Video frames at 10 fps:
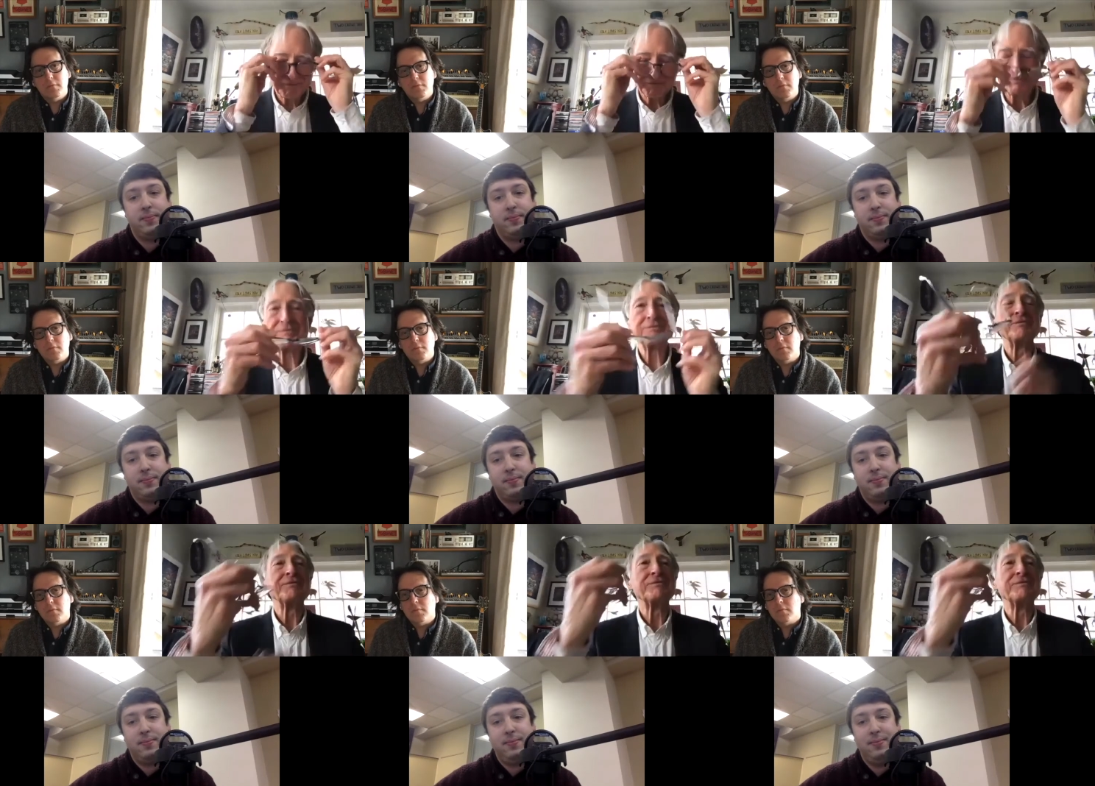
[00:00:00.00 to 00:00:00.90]
Speaker 1: Mm.
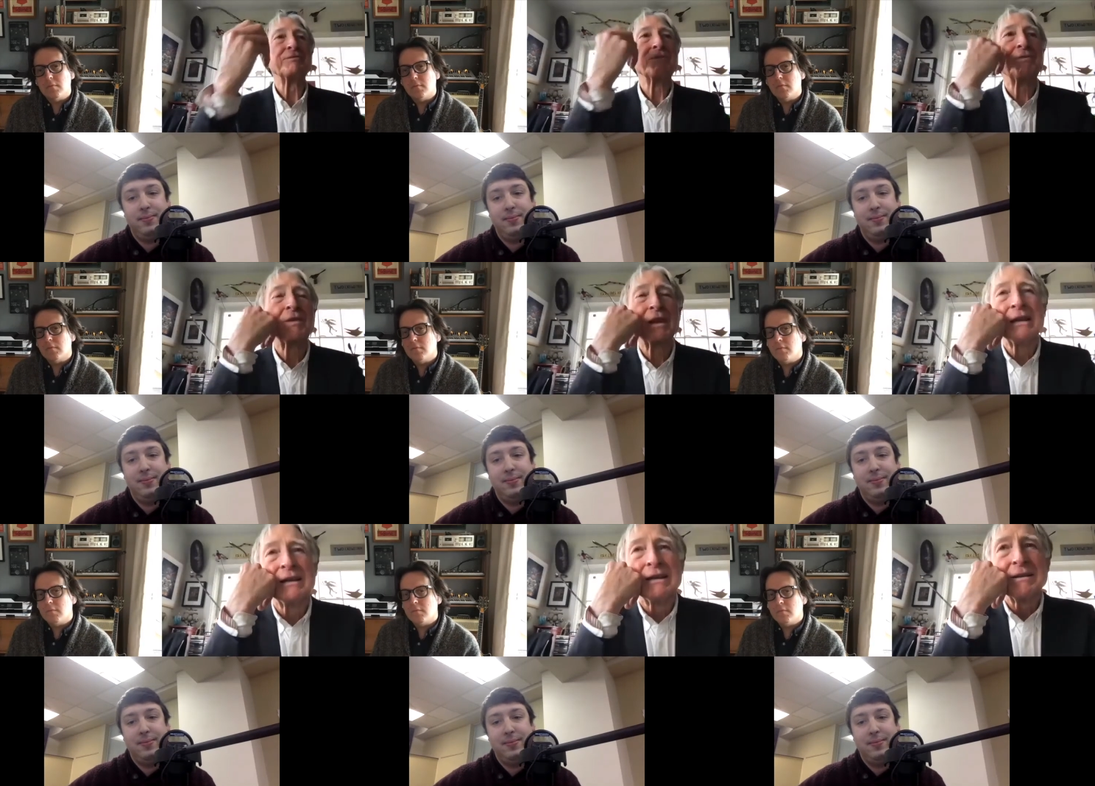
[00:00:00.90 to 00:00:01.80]

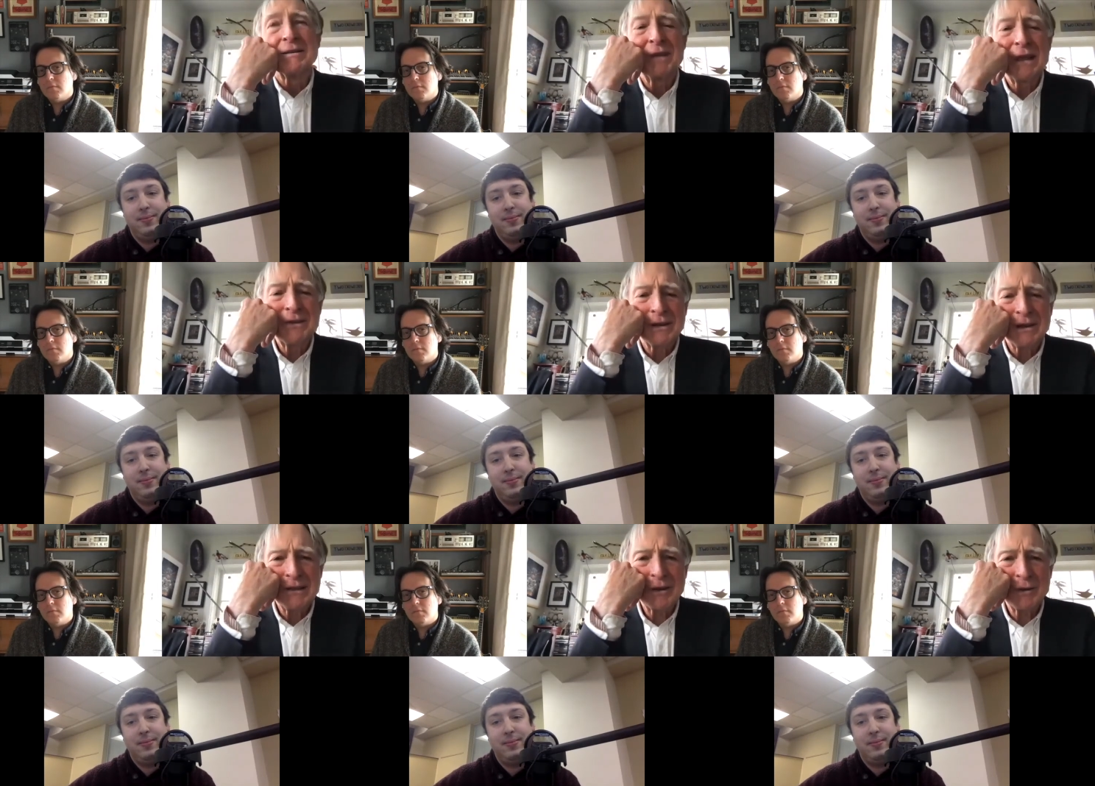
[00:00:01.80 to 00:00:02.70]
That's a,
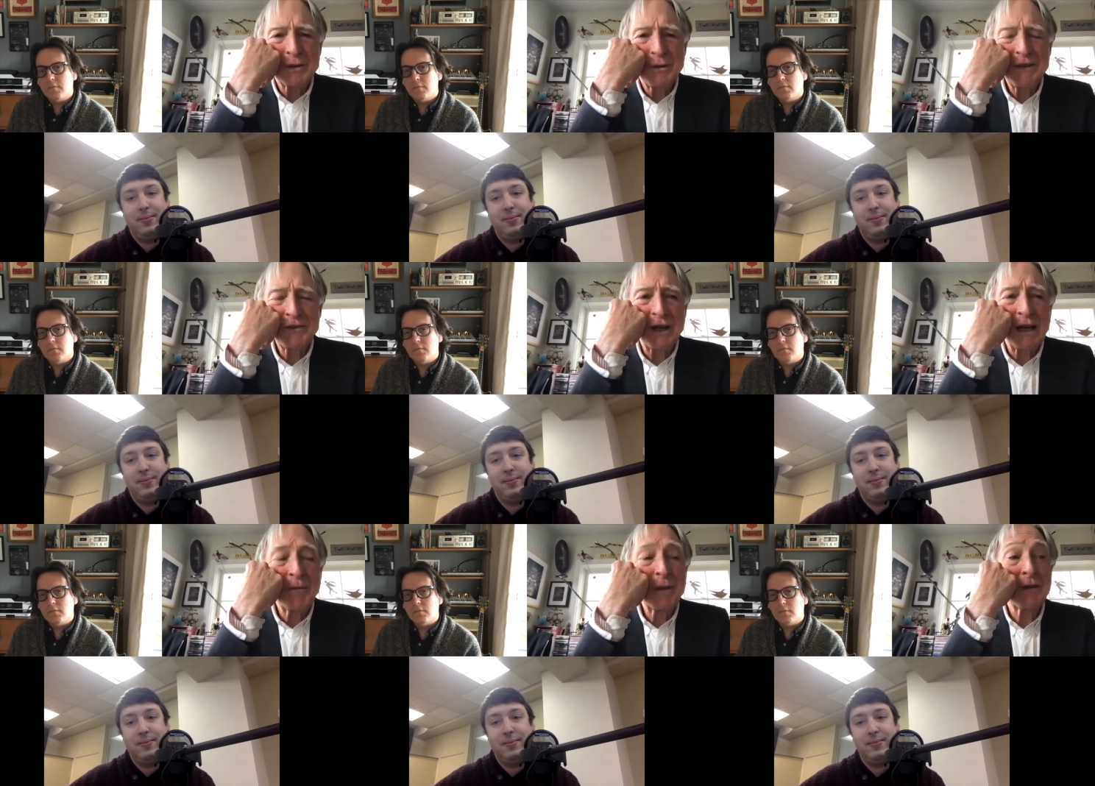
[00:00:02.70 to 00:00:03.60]
that's a good question. I
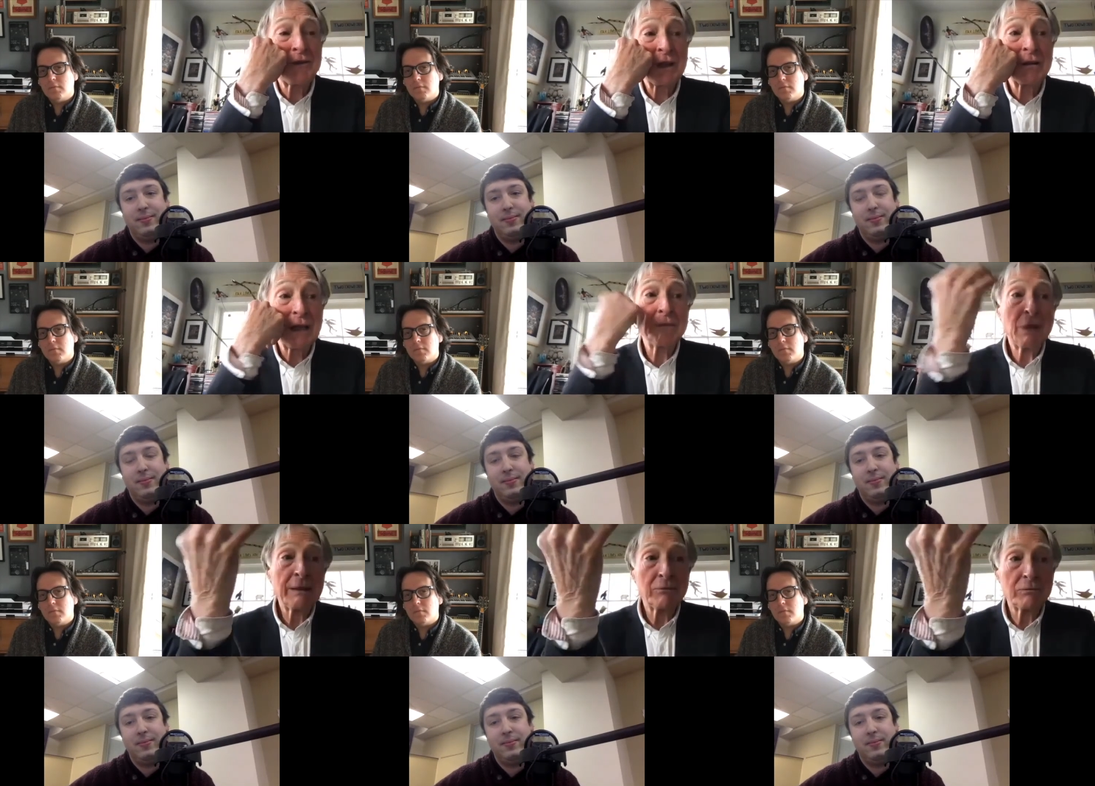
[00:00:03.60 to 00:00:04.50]
mean, I still in
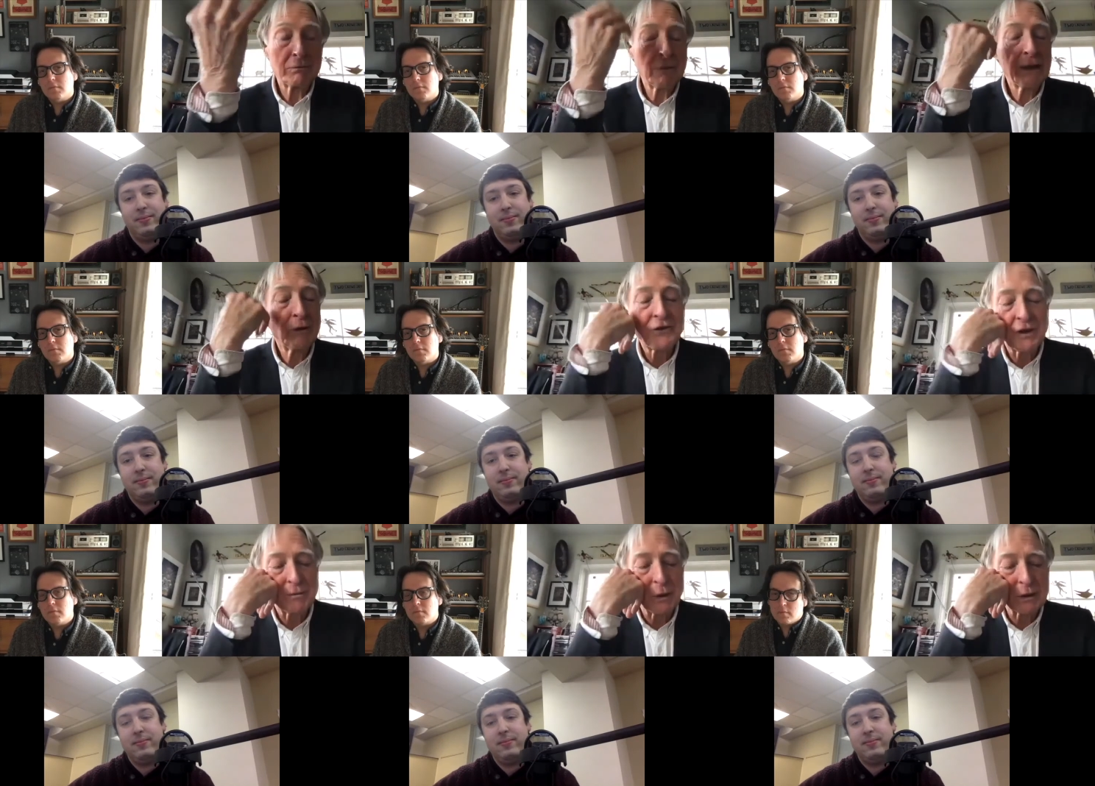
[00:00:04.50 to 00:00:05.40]
my my
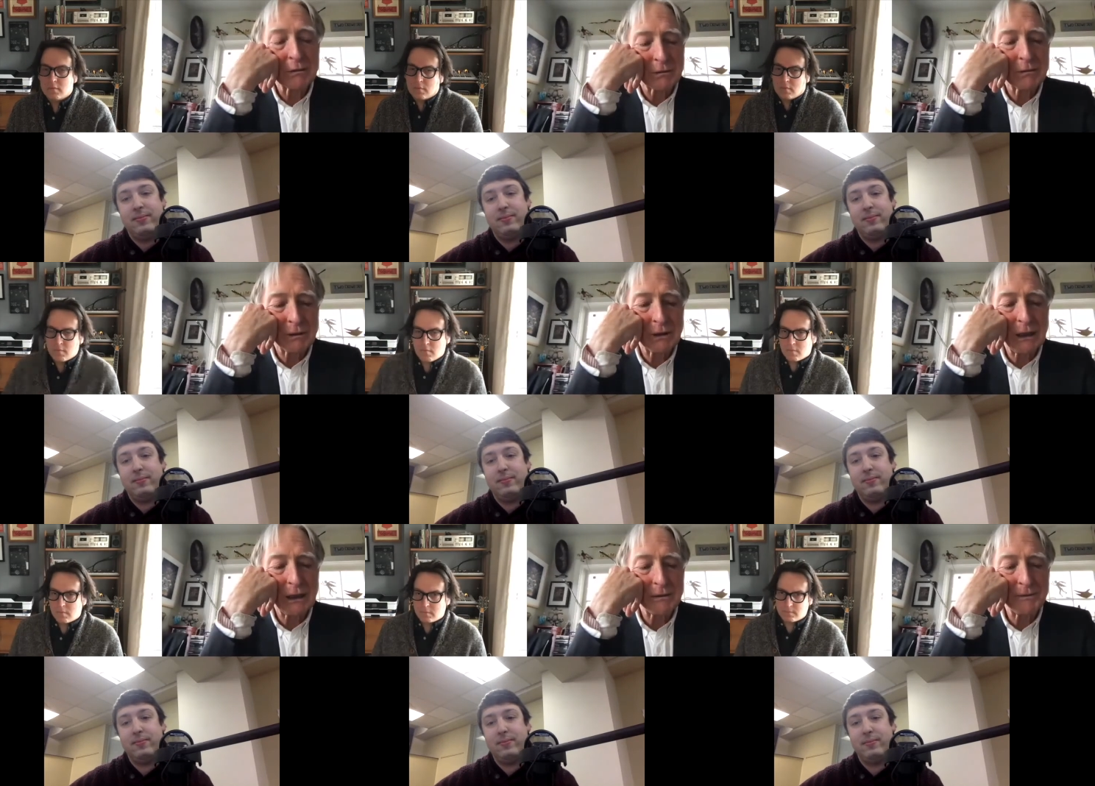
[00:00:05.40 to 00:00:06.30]
recent book,
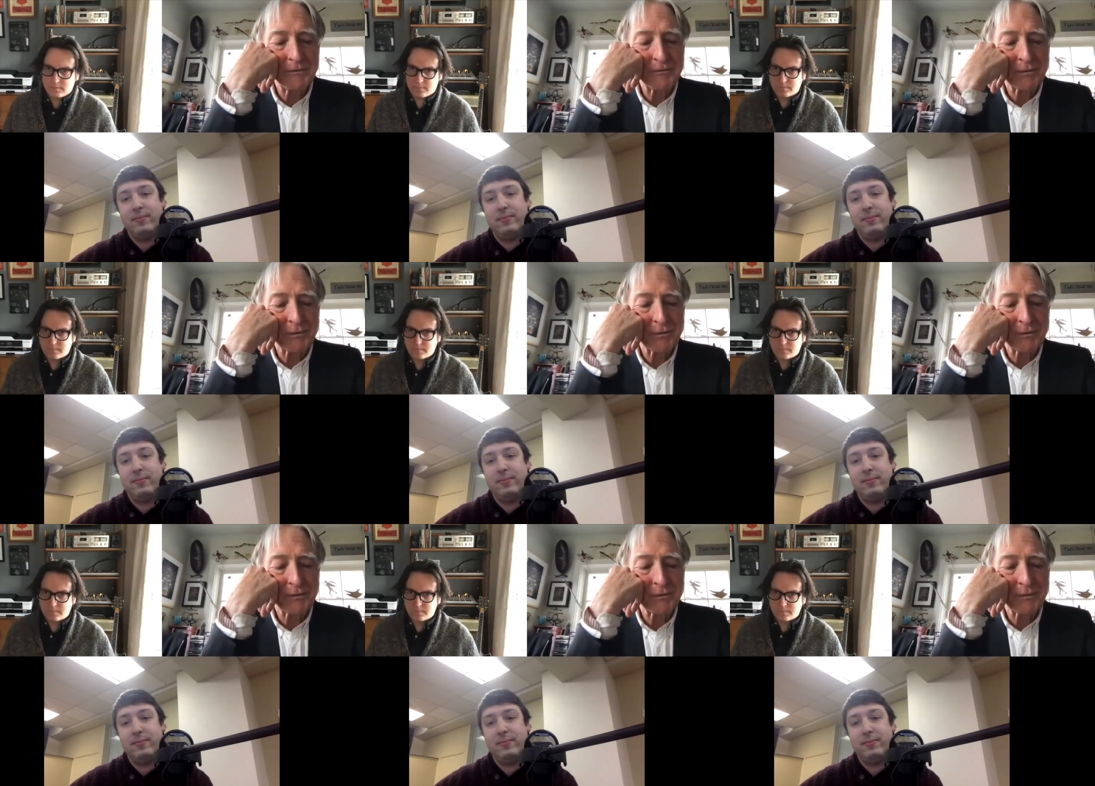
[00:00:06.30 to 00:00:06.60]
um,